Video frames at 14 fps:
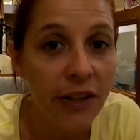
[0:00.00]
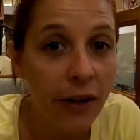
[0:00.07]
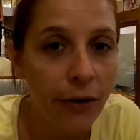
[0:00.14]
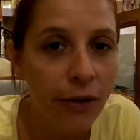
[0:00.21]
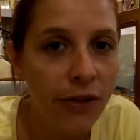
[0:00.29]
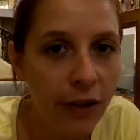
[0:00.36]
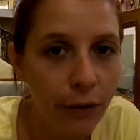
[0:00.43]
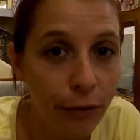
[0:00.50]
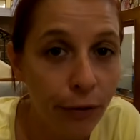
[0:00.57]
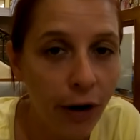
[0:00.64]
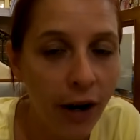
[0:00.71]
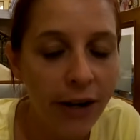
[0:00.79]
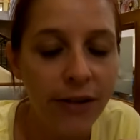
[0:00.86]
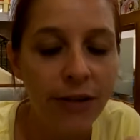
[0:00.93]
carrots, and
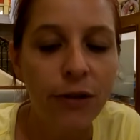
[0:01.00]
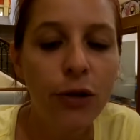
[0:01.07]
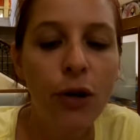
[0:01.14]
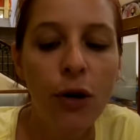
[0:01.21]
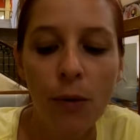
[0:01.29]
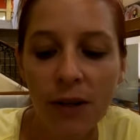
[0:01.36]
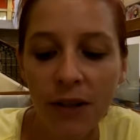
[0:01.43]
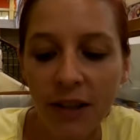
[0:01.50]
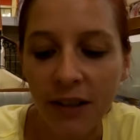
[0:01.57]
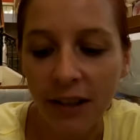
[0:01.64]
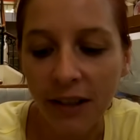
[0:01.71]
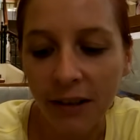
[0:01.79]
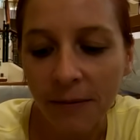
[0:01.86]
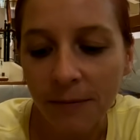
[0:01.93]
fries to go with it,
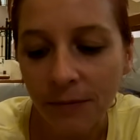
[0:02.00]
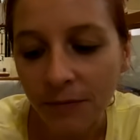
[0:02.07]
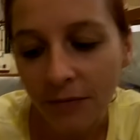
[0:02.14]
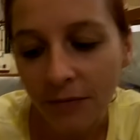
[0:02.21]
and